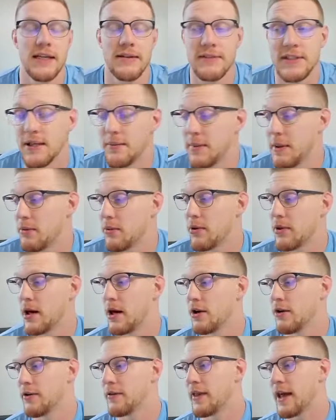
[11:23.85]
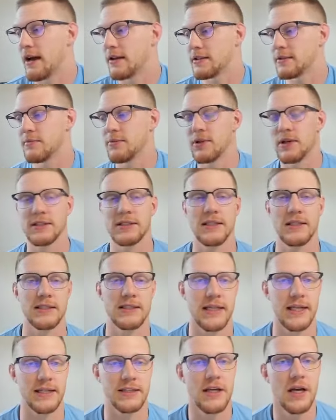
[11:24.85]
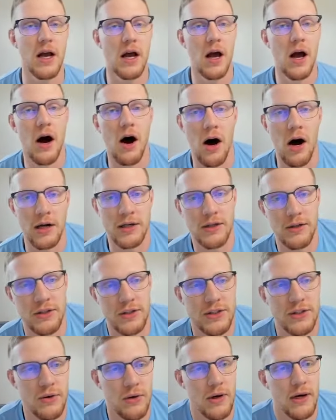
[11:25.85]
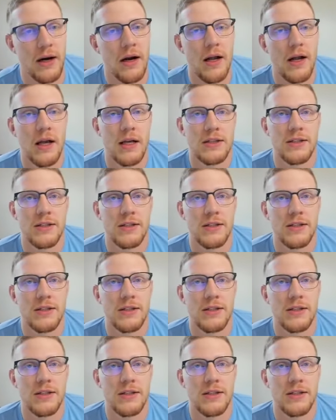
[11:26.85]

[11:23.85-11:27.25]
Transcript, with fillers: I've seen people with 100,000 plus listings onto their store.